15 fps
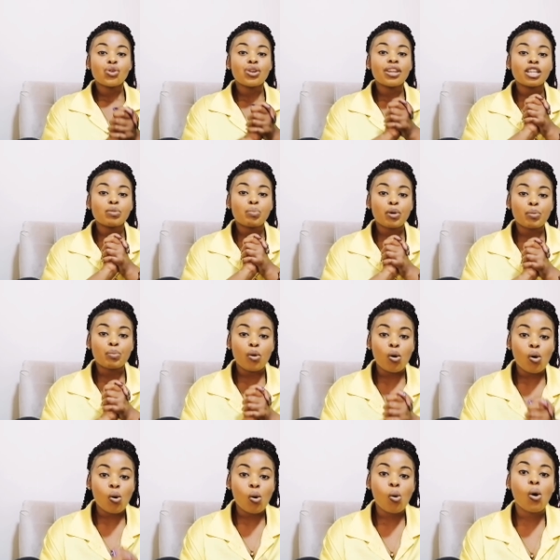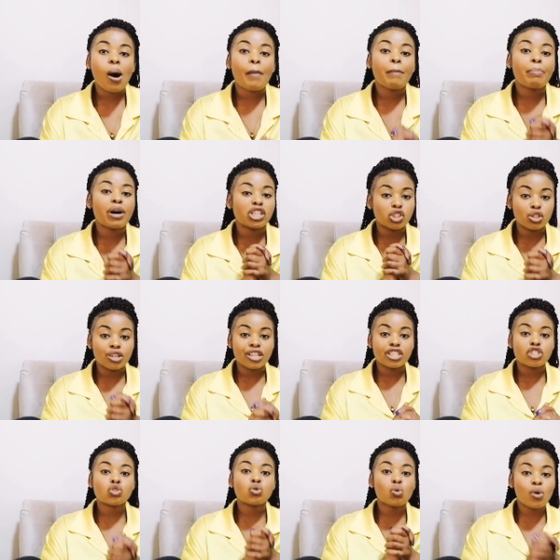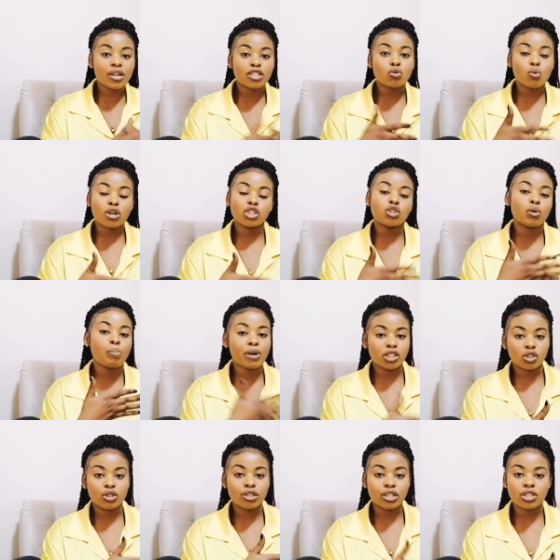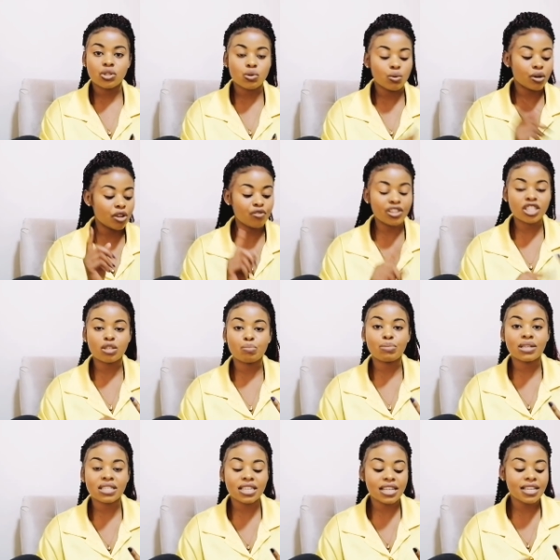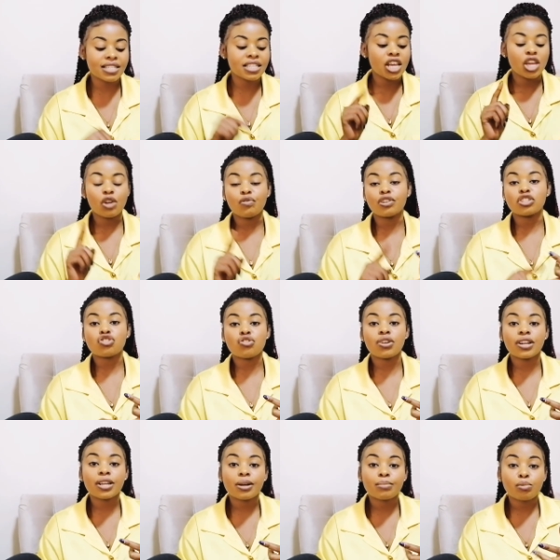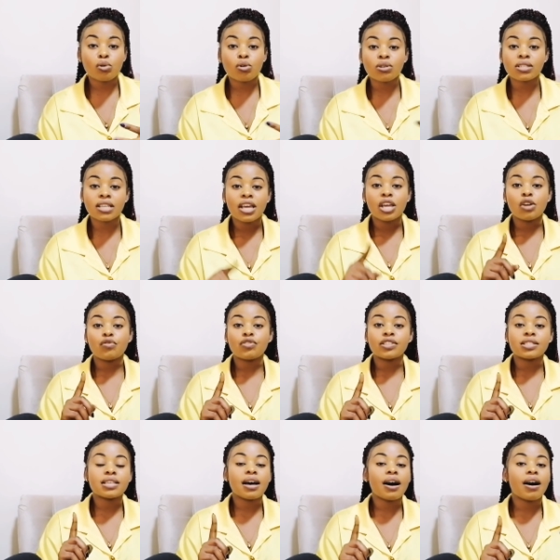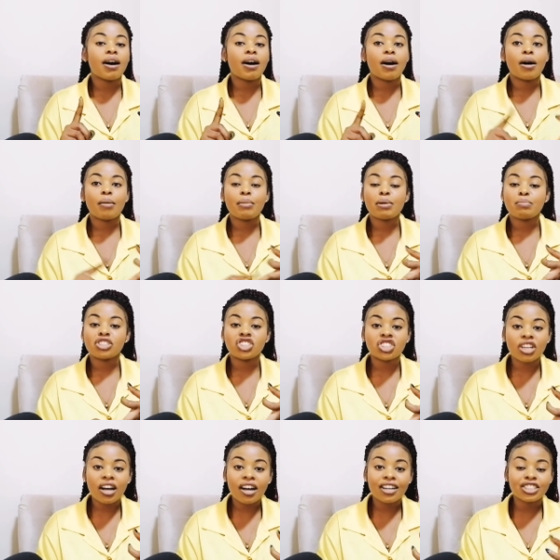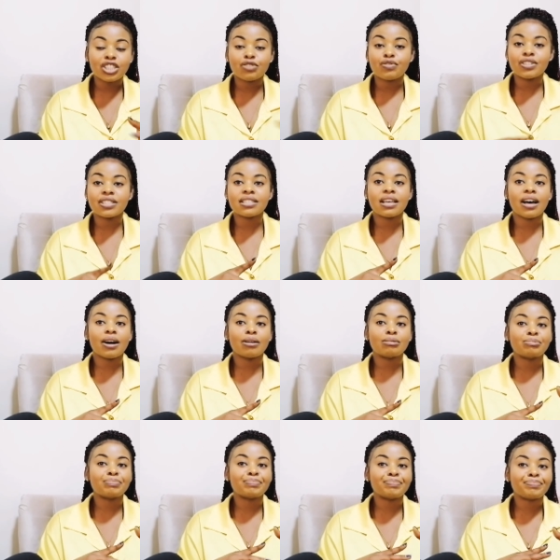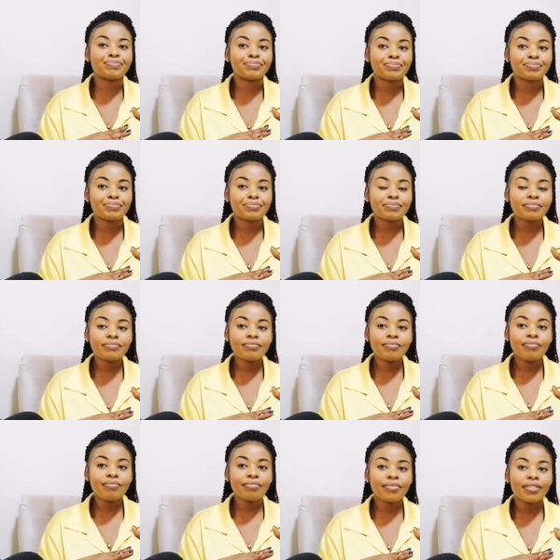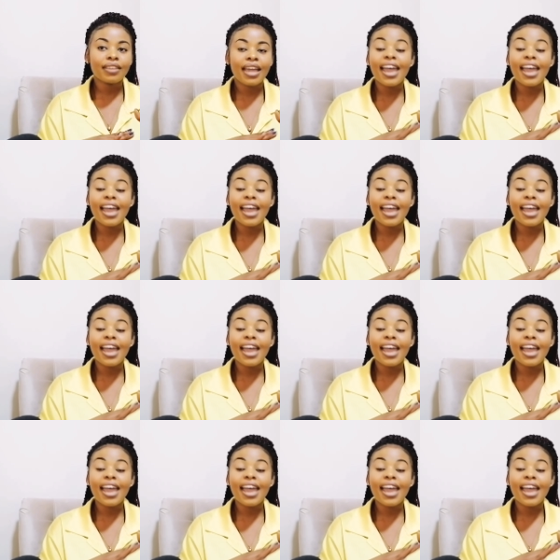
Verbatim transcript: you need people who are passionate towards what you're passionate to. If it's business, if it's reading books, if it's uh, maybe church, if it's um,